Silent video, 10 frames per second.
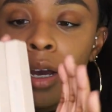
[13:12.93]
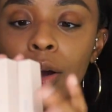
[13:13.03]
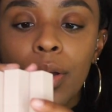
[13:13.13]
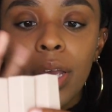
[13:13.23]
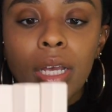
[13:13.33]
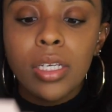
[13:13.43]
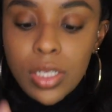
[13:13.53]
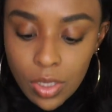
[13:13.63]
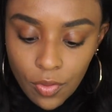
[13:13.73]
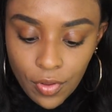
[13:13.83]
Okay,
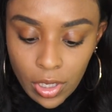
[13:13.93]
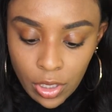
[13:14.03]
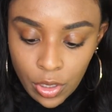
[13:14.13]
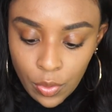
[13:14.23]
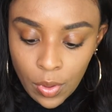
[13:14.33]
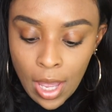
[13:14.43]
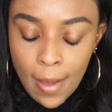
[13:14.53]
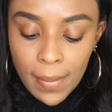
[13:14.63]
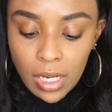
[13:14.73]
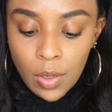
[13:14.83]
so freaking cute.
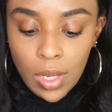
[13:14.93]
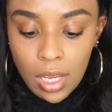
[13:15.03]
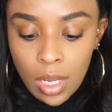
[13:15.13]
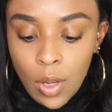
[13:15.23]
But anyway,